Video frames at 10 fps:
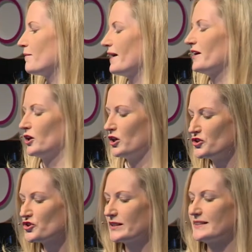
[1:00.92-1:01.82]
about
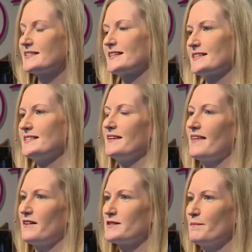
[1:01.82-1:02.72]

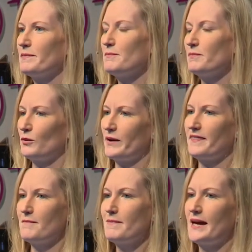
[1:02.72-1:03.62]
160,000 people
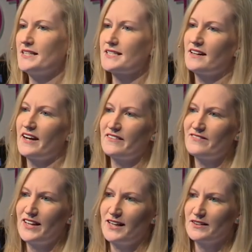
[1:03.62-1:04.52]
with impending heart
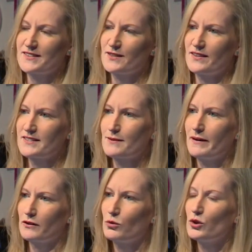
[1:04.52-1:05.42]
failure. So that's
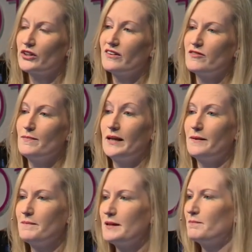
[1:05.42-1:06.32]
about a
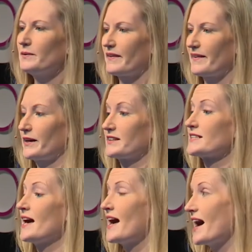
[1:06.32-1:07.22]
250,000 people that
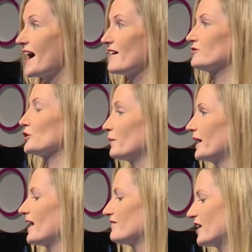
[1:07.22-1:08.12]
have or
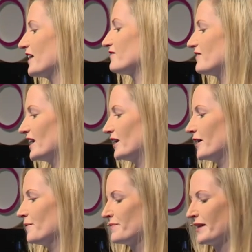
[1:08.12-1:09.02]
will have heart
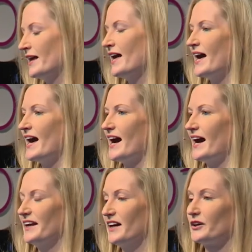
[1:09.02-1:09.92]
failure.
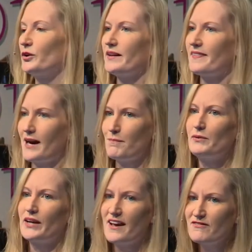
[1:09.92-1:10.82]
And not only that,
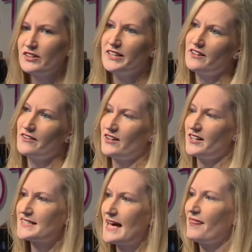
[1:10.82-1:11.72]
but every year
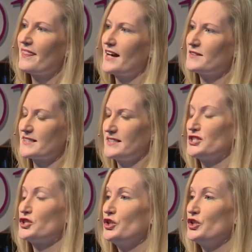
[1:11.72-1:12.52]
there are 10,000